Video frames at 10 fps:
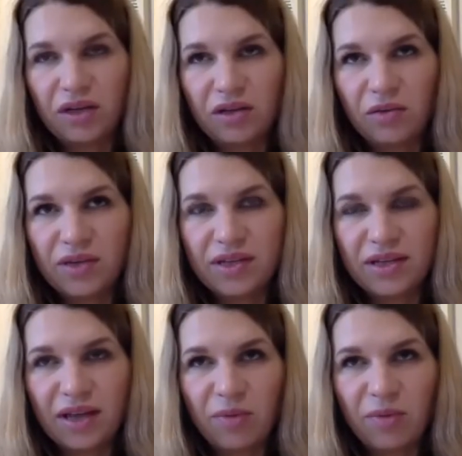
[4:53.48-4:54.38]
little ones
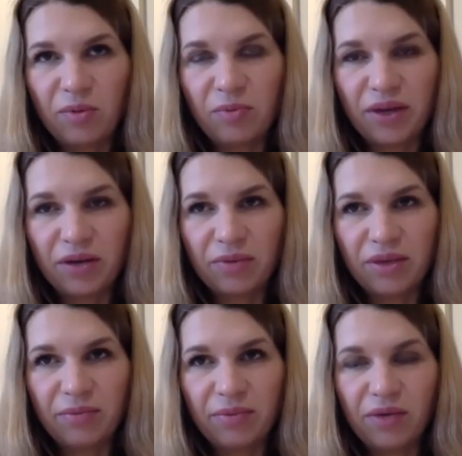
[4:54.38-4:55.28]
like people better,
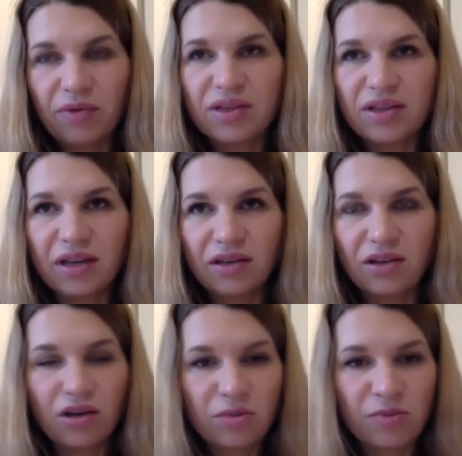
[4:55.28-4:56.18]
but the big ones like
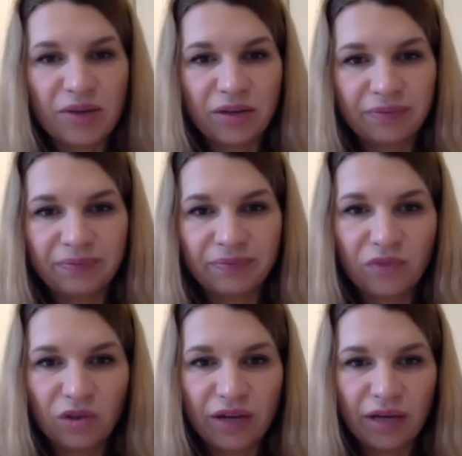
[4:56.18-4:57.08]
dogs better,
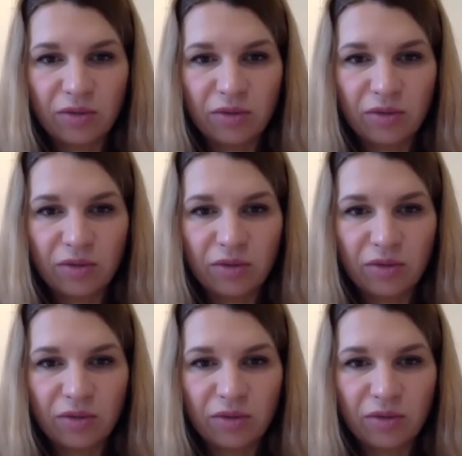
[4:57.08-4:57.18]
or animals?